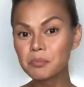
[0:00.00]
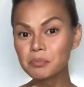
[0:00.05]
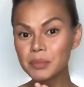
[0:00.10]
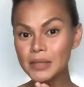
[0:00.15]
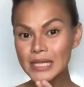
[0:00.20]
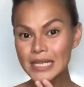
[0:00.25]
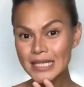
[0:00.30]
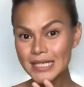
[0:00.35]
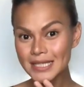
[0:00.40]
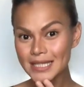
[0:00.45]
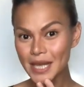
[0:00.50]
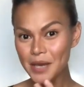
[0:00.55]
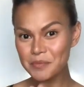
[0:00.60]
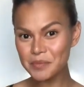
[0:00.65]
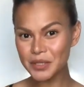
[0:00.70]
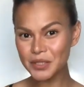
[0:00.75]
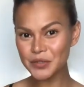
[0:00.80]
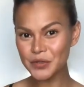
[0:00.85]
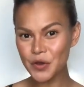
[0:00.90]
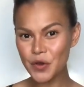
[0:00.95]
Please let
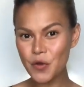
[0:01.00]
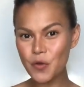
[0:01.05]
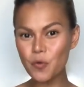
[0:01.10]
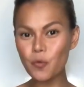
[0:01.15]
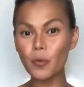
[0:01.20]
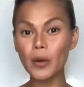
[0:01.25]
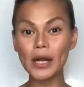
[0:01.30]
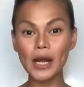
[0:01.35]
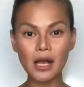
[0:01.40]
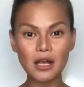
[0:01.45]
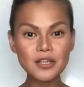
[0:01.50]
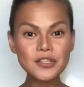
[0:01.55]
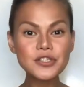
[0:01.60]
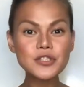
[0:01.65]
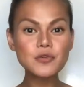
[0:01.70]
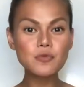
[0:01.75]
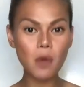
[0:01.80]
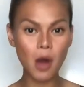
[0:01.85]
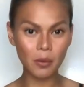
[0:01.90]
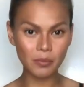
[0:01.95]
me know what
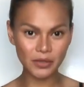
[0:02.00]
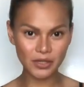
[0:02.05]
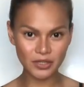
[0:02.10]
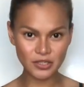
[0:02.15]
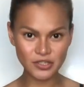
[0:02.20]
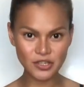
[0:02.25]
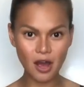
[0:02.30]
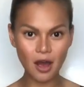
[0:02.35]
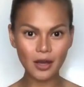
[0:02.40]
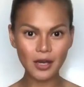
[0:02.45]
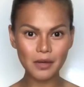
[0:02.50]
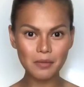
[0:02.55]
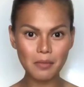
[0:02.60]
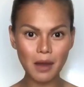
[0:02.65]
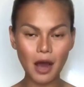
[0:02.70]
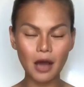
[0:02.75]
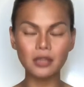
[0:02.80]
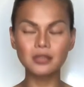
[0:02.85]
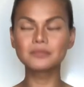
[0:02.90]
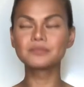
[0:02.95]
else you want me to talk
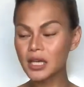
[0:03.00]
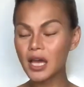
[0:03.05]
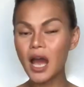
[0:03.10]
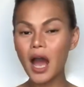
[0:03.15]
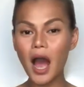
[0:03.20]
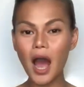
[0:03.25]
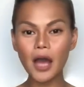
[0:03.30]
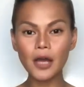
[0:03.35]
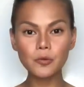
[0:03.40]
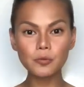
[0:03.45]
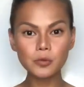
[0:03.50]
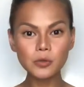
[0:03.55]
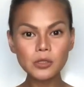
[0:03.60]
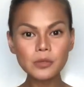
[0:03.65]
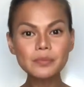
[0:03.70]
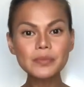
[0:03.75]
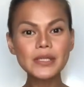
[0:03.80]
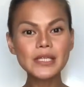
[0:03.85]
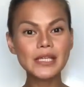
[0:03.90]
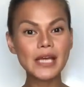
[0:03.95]
about. I
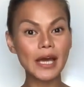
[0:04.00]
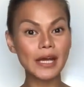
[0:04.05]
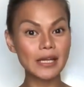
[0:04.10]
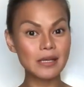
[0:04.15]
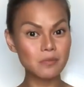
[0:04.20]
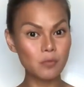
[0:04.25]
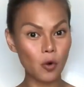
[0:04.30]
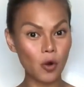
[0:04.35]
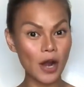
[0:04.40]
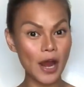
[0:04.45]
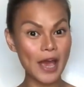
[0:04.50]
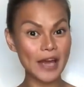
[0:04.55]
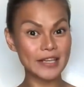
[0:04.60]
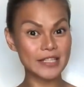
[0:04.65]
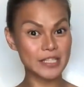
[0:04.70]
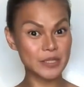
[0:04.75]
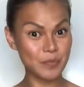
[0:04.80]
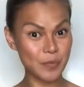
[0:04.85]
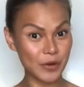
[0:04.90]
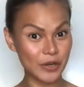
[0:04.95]
will be getting more
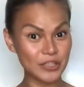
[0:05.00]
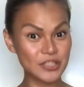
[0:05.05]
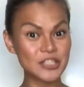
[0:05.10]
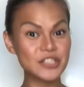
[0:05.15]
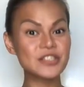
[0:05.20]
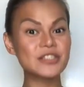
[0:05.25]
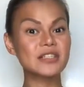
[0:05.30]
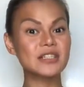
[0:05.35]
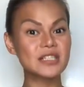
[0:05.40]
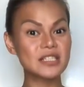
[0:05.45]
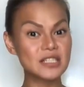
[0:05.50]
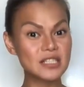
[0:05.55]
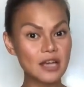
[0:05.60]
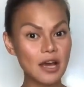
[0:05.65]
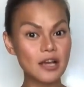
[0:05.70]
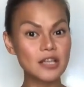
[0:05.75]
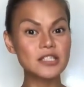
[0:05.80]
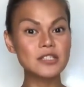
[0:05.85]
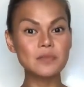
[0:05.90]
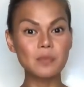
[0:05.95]
experts to
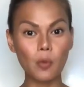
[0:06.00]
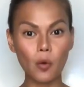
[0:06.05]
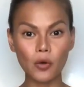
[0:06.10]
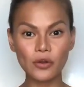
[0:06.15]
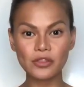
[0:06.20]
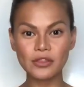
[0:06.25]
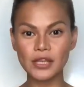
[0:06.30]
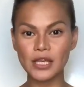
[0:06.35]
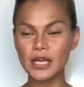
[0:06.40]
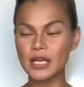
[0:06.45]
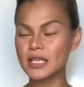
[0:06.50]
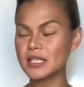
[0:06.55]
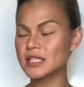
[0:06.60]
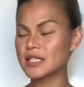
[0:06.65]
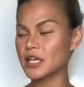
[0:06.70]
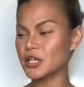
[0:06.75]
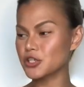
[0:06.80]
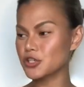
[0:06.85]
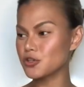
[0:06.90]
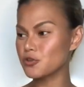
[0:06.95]
discuss more
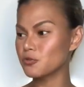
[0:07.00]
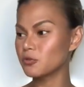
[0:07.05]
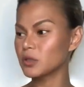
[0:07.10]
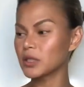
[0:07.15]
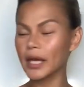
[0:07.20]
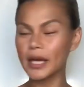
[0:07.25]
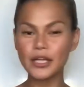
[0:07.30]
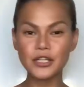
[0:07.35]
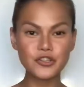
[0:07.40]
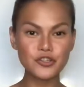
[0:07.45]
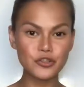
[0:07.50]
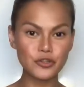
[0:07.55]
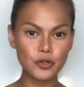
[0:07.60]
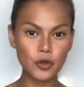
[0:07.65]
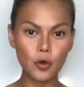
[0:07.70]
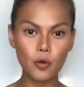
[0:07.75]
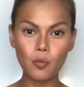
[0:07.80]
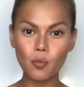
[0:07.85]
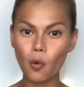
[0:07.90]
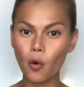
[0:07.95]
things that you'd like to
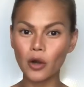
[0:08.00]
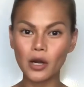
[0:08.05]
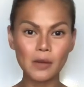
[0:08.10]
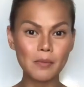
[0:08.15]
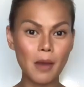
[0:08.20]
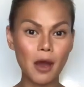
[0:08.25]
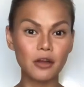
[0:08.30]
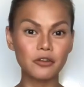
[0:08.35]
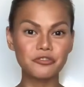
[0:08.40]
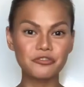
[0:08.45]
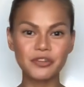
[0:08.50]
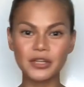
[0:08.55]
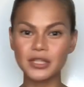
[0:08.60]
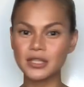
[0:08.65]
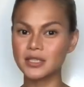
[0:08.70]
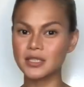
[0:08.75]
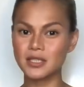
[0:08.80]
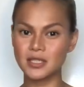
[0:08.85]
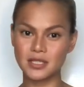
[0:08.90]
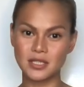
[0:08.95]
know more about
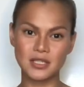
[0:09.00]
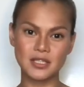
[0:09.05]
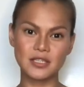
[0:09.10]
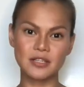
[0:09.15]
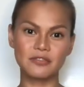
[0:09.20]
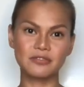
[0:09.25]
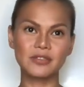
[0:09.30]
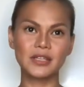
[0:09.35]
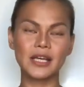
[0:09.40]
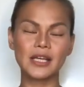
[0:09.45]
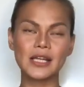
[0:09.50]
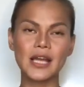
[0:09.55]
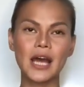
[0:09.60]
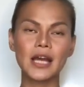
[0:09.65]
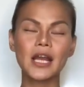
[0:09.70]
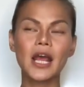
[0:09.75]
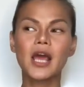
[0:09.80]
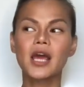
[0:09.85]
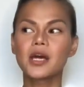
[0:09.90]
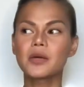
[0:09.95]
fitness and stuff like that,